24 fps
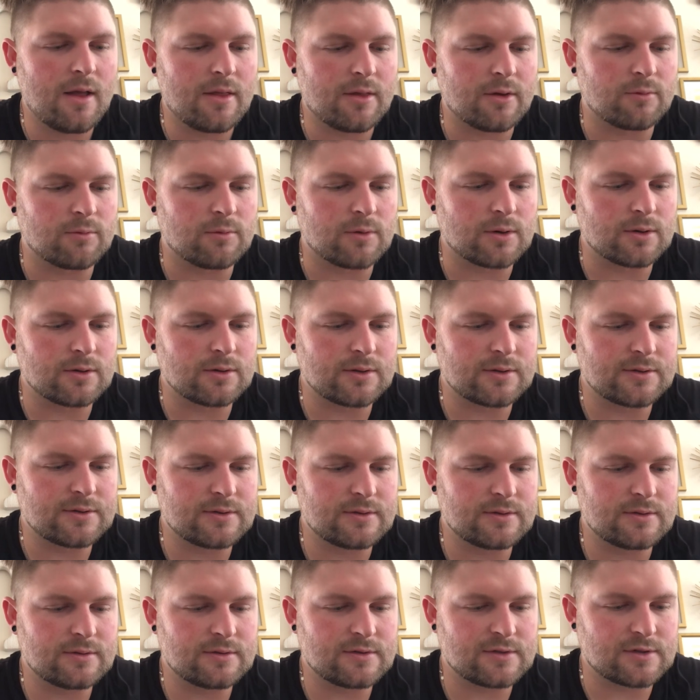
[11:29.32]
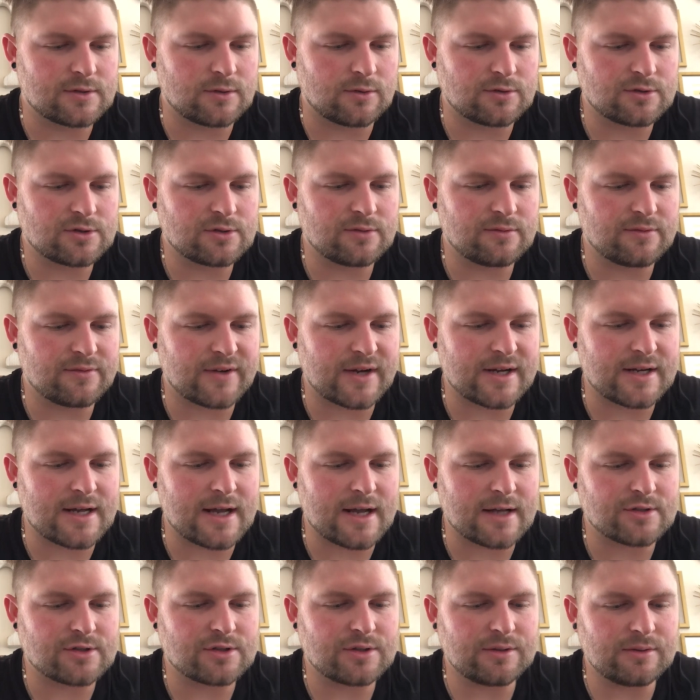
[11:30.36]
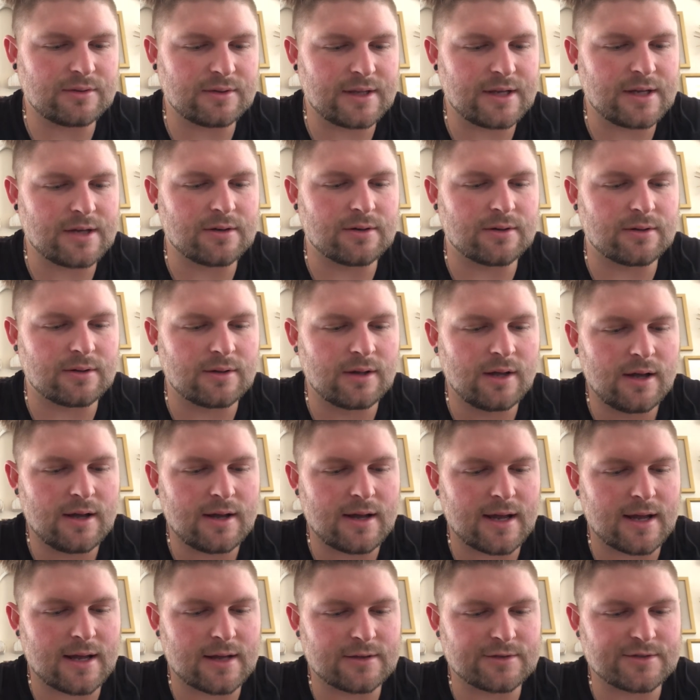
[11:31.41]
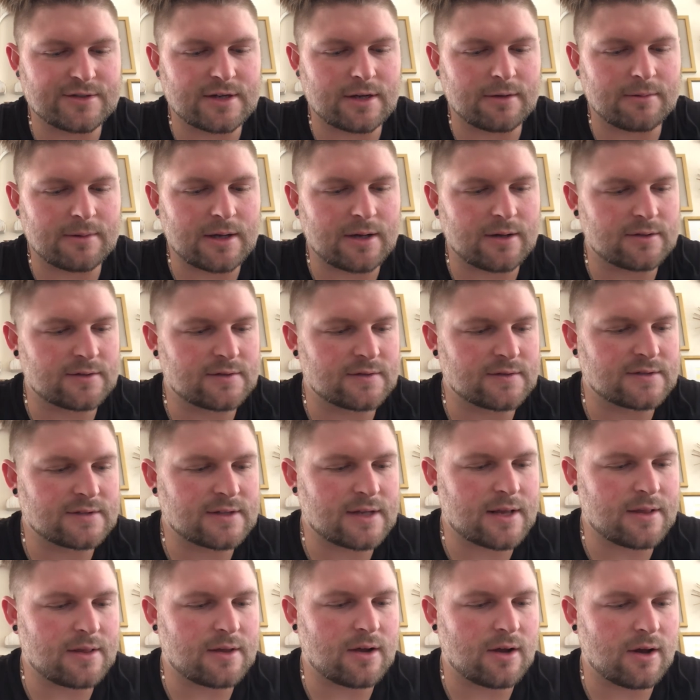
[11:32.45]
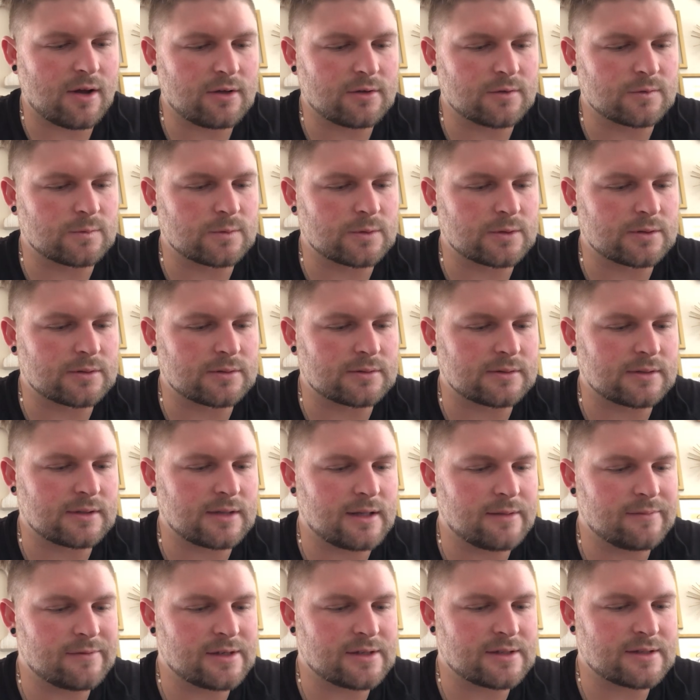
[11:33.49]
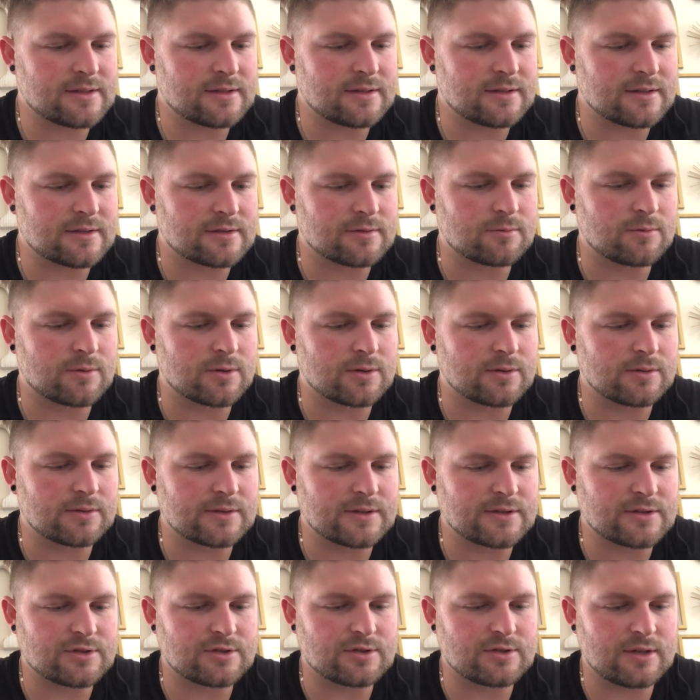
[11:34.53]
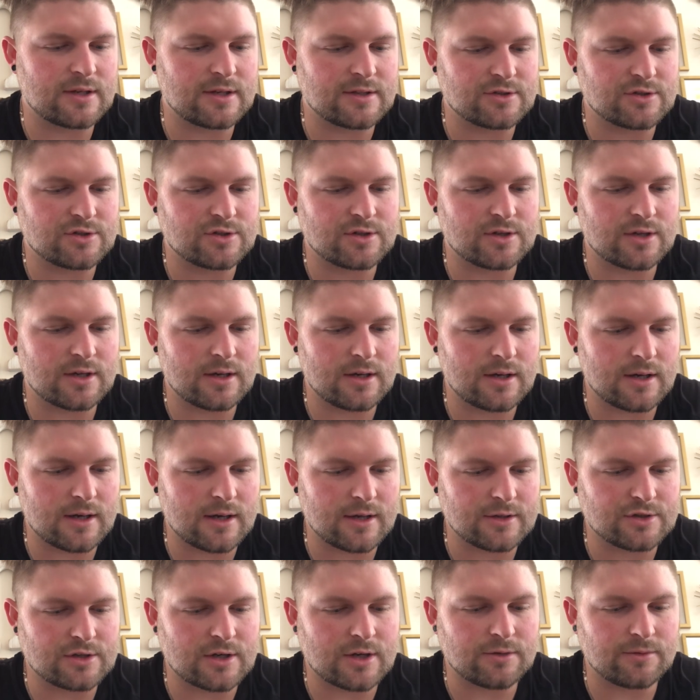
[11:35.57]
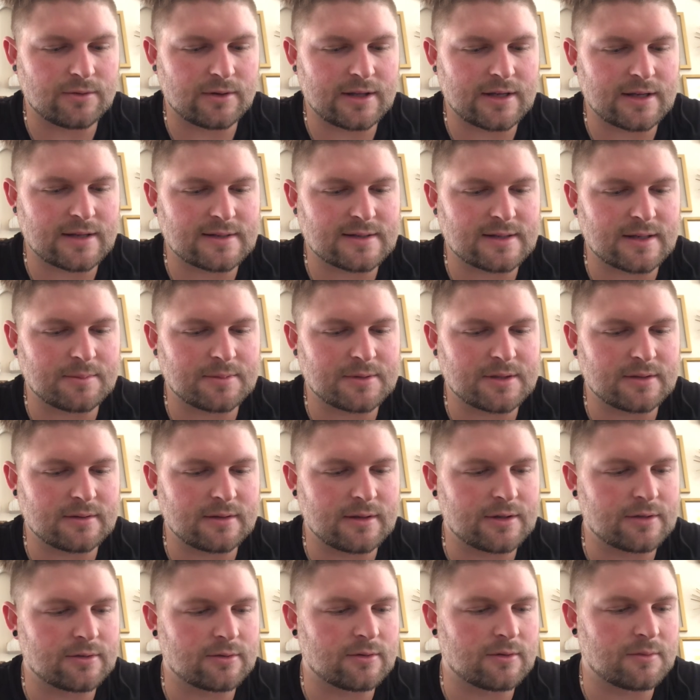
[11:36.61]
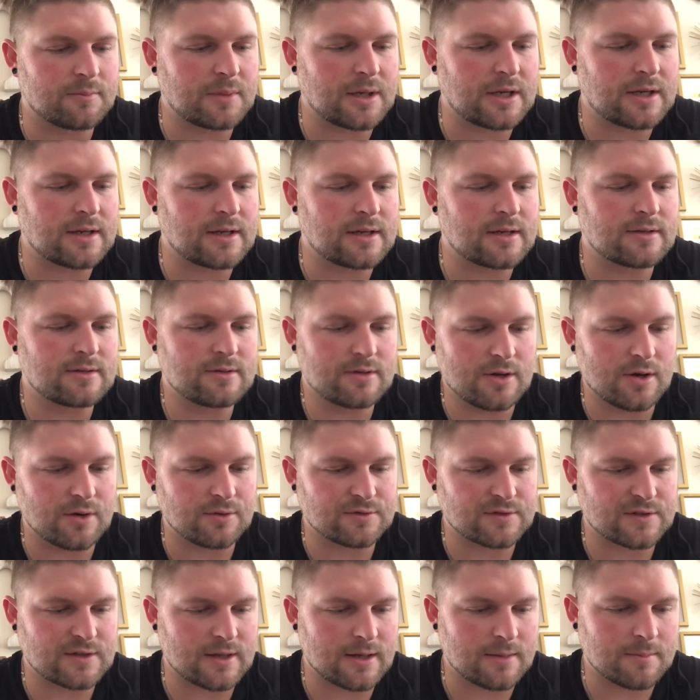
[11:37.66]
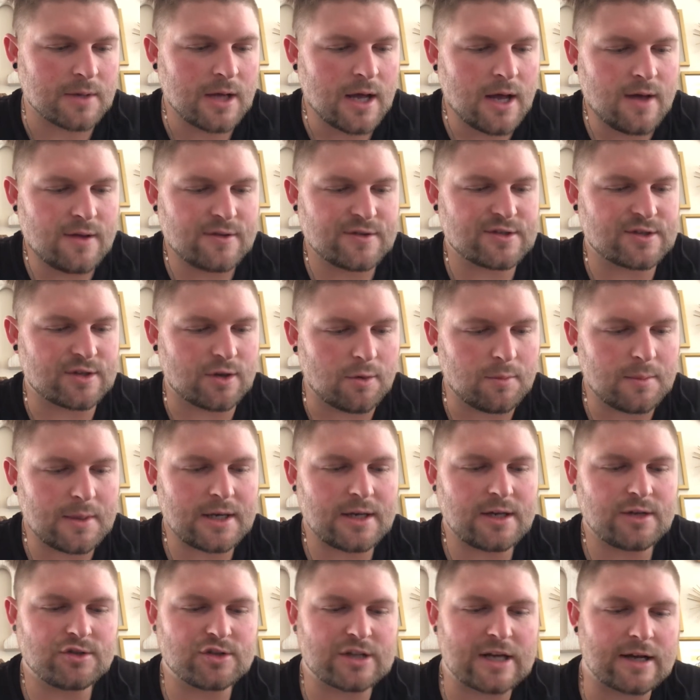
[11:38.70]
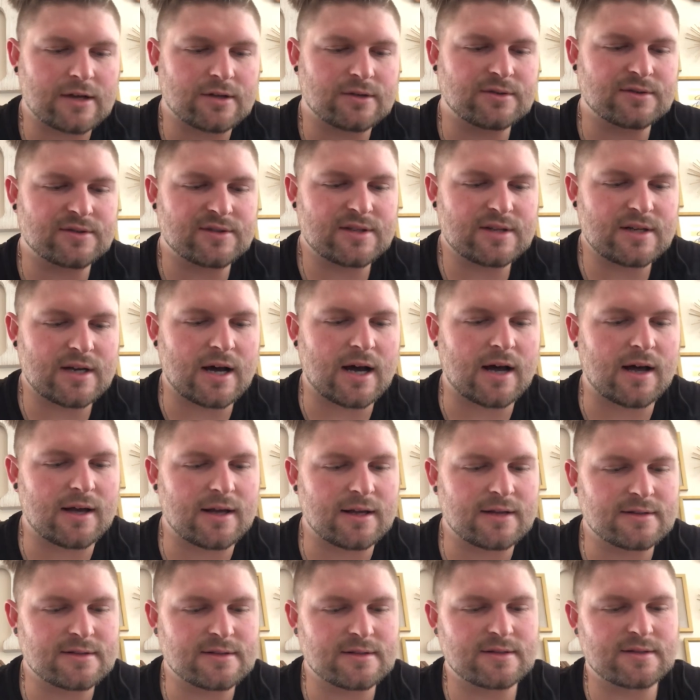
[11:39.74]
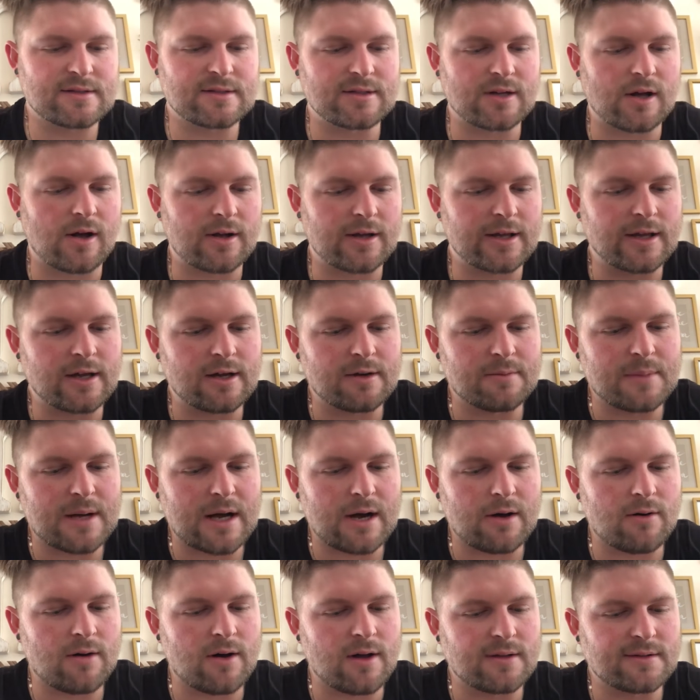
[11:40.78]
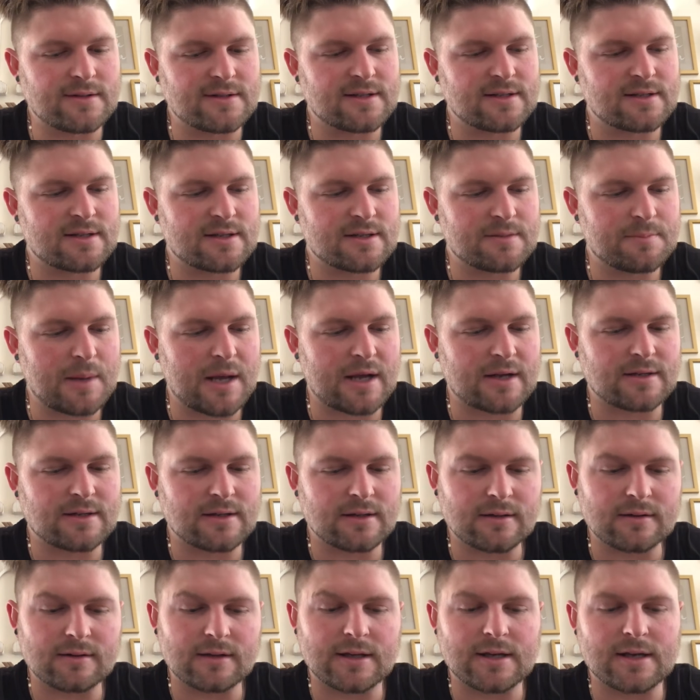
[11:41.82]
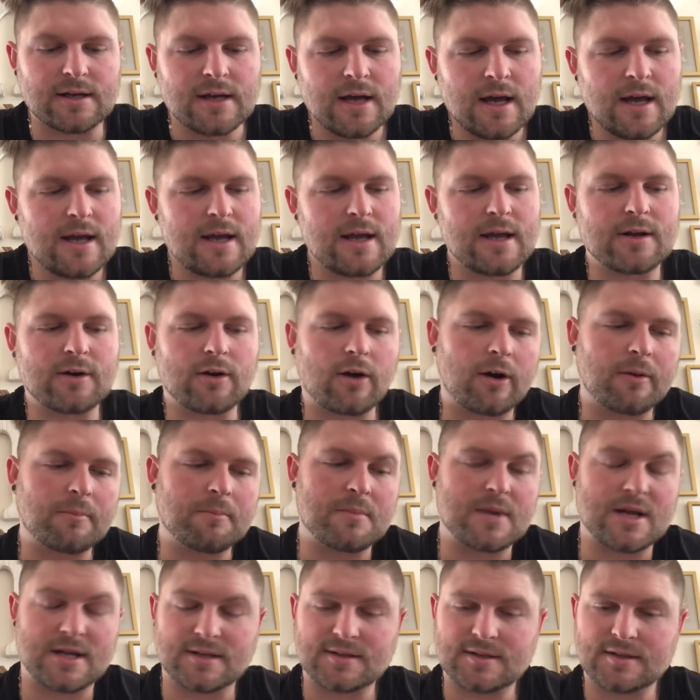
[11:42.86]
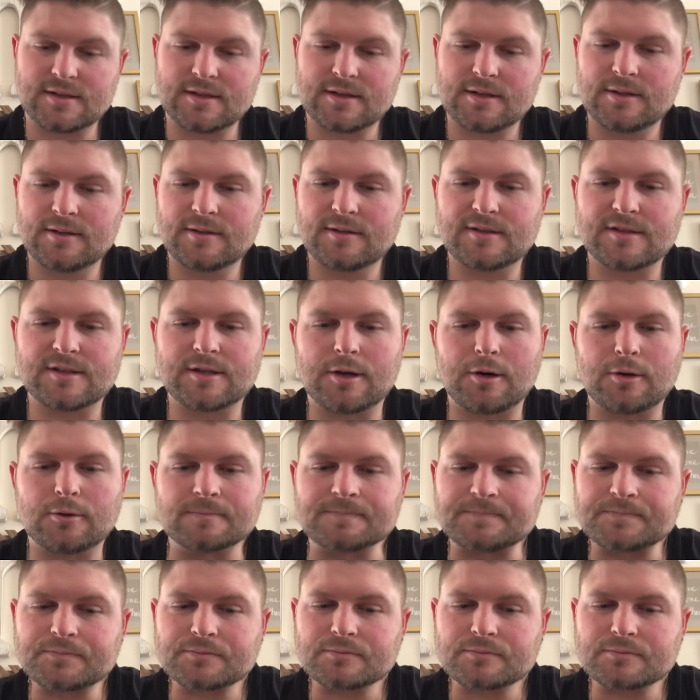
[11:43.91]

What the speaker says: The world, social, financial, legal, and, shall we also say, the underworld, leaving to this world is its generally accepted literal meaning, knows them. So many Jekylls and Hydes stalking about unsuspectingly in our midst. So